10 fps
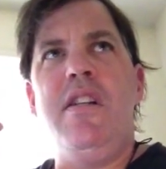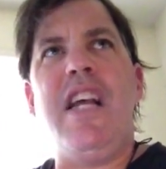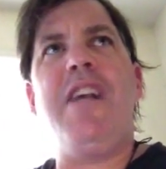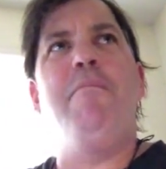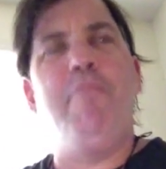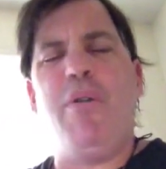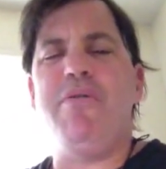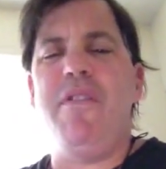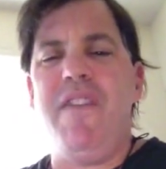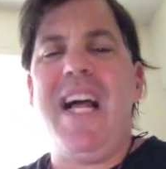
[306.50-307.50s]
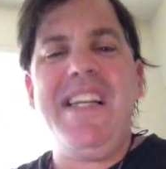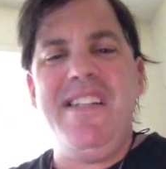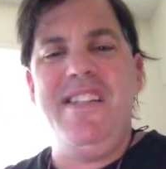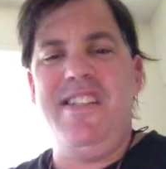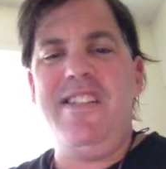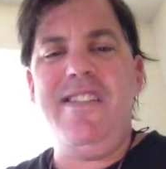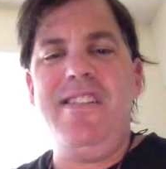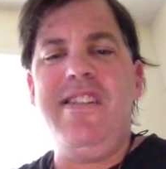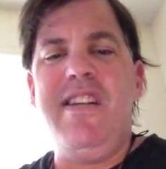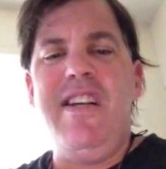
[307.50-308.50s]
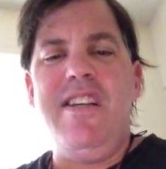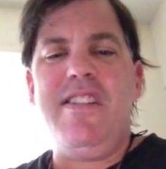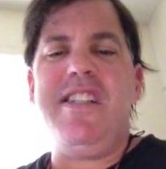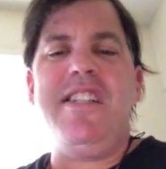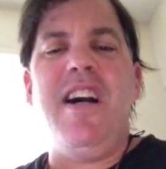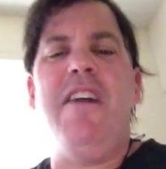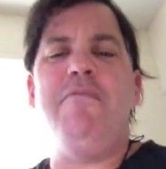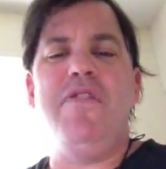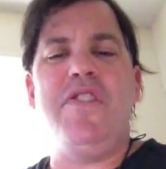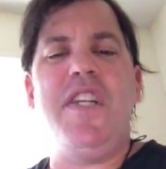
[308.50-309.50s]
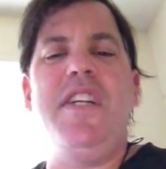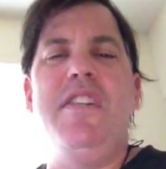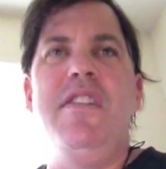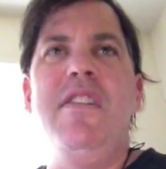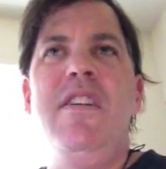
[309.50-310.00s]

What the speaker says: like a bolt of lightning. It's like God was saying,